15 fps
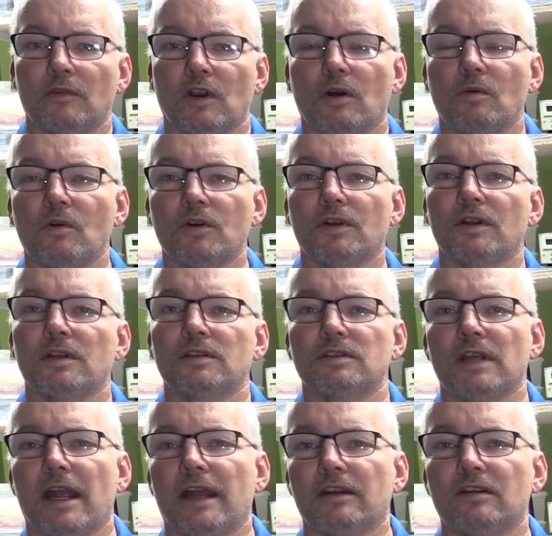
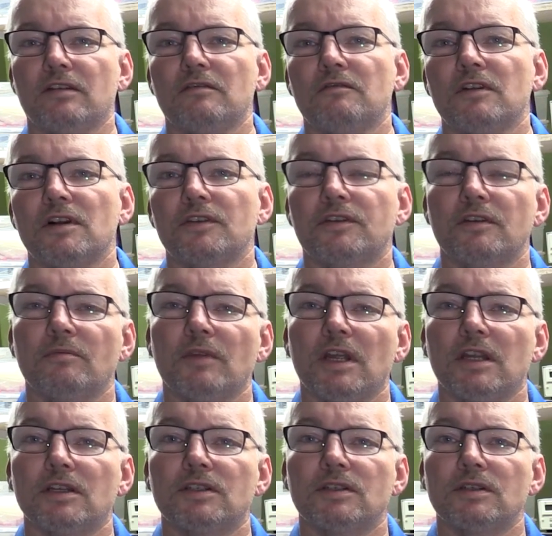coordinates and convert them
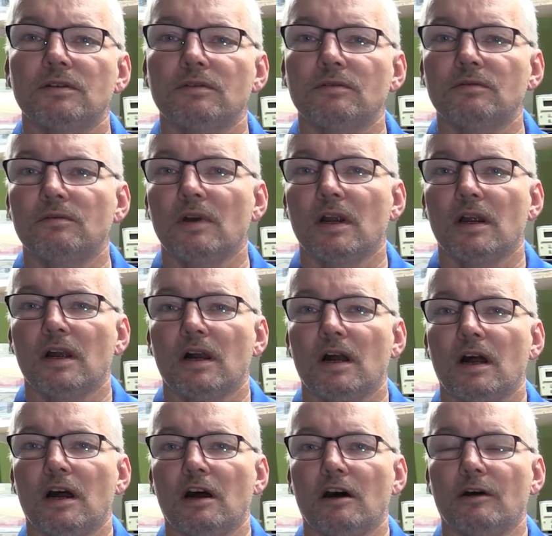into
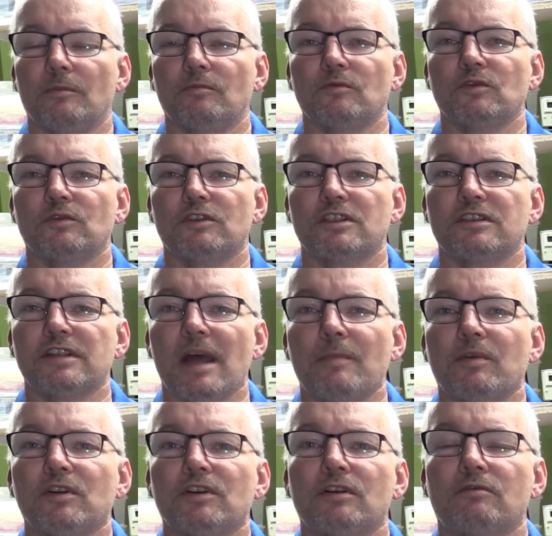
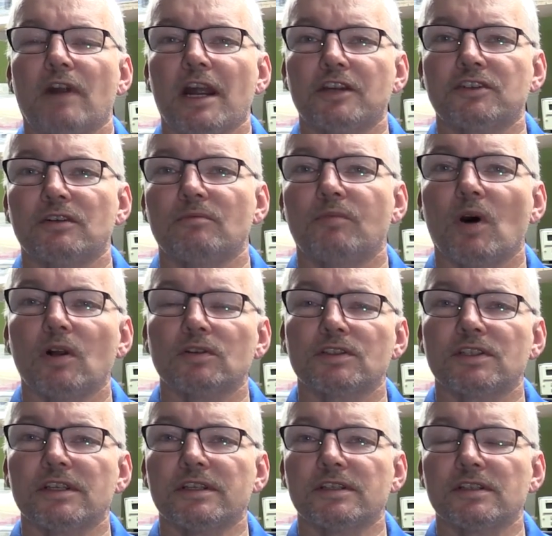step and direction
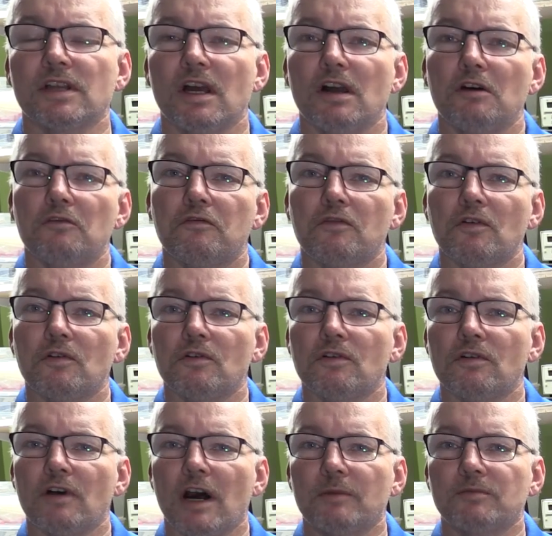pulses
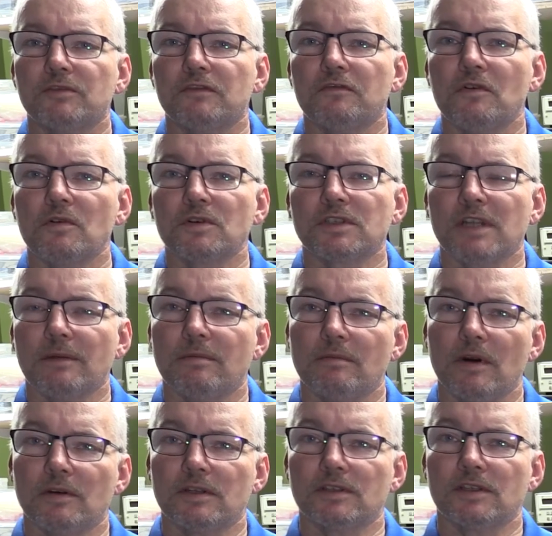for up to 4 stepper
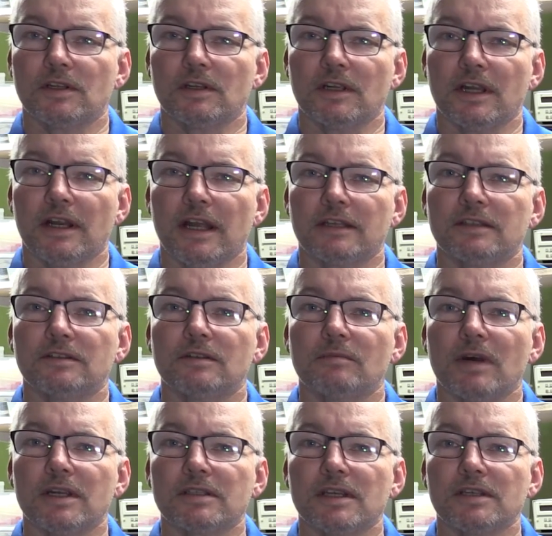motors that are connected to
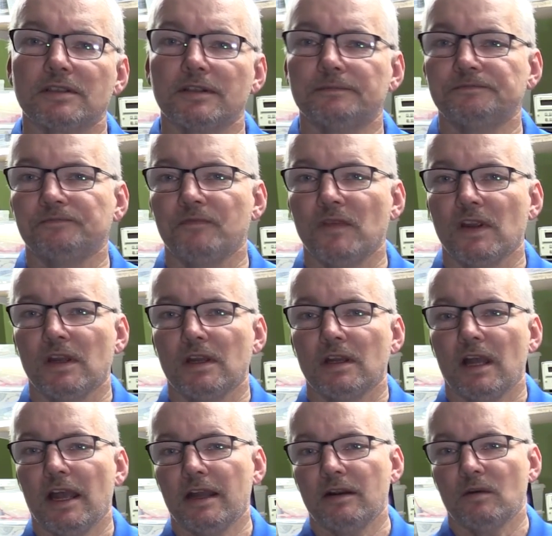my system.
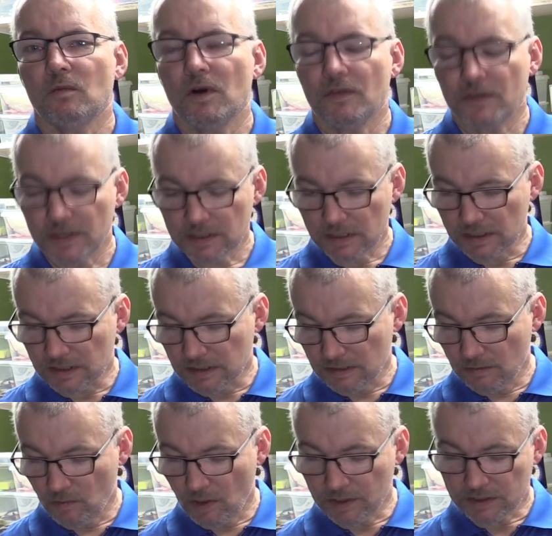And
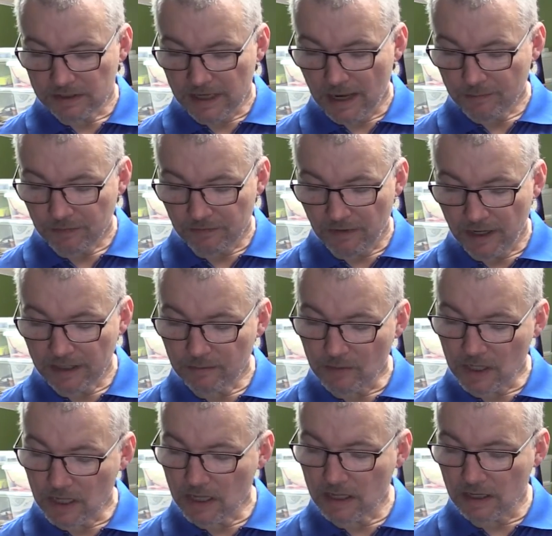what Sam provided me
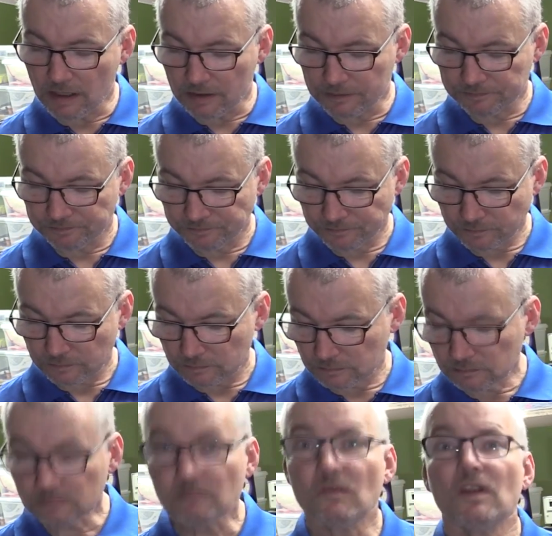here
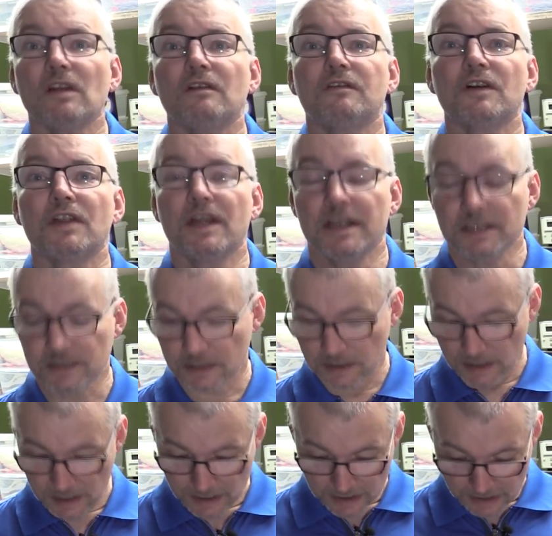for this
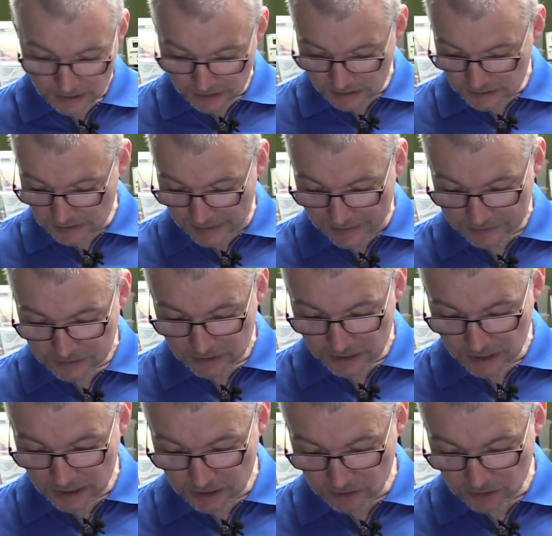is actually a